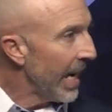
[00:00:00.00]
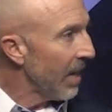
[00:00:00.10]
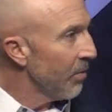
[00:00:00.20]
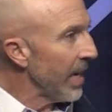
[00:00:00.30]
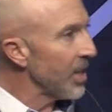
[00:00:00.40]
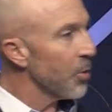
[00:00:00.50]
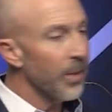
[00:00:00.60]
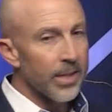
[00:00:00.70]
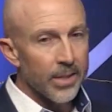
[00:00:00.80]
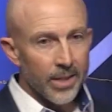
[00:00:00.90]

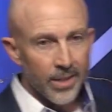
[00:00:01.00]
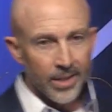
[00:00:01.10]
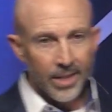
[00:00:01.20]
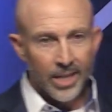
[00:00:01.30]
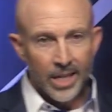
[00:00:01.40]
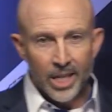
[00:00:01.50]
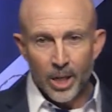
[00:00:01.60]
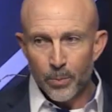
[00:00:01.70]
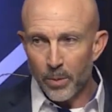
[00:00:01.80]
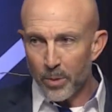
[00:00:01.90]
Advancement,
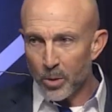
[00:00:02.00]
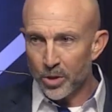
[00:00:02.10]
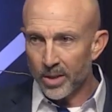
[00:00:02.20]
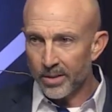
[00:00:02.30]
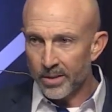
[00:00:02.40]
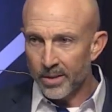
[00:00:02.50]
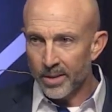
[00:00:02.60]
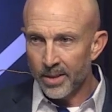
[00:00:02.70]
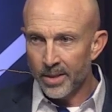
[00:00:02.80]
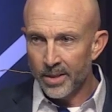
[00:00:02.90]
advancement, promotion. promotion.